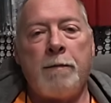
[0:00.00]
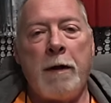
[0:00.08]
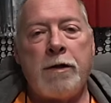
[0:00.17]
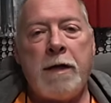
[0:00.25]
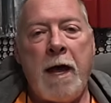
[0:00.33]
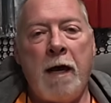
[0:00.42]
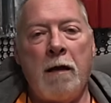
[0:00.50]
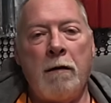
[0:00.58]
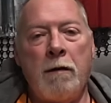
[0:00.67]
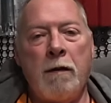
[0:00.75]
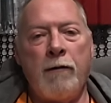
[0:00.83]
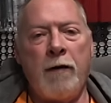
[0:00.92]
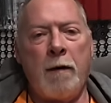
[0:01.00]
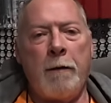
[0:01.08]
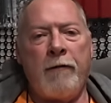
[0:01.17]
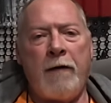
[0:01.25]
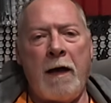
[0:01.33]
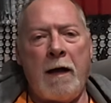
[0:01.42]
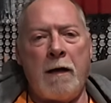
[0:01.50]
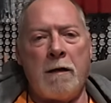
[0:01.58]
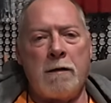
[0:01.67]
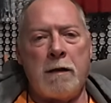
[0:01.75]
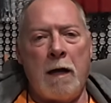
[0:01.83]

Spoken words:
my channel, the Filament Files.